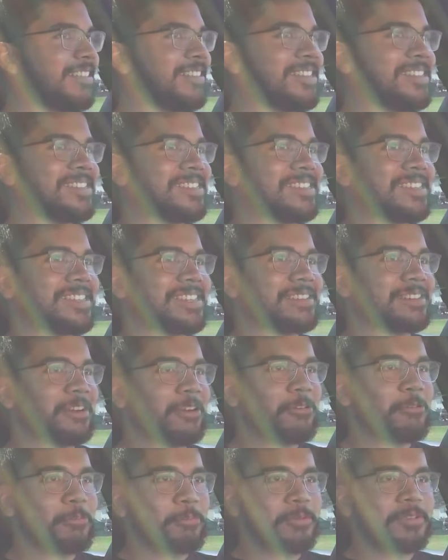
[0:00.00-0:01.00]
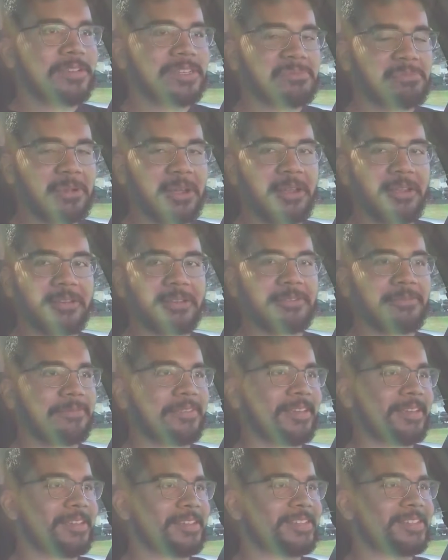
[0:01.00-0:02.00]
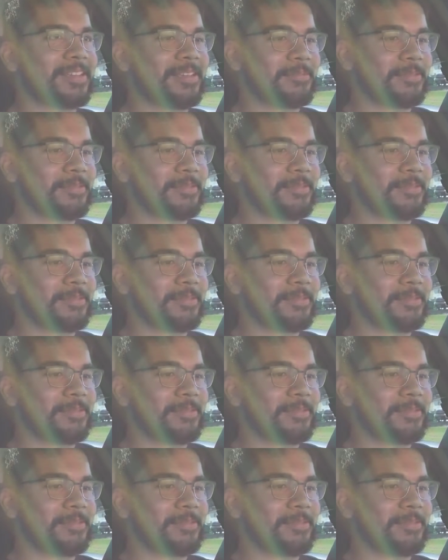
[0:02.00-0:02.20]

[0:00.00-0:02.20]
This car will put a smile on your face.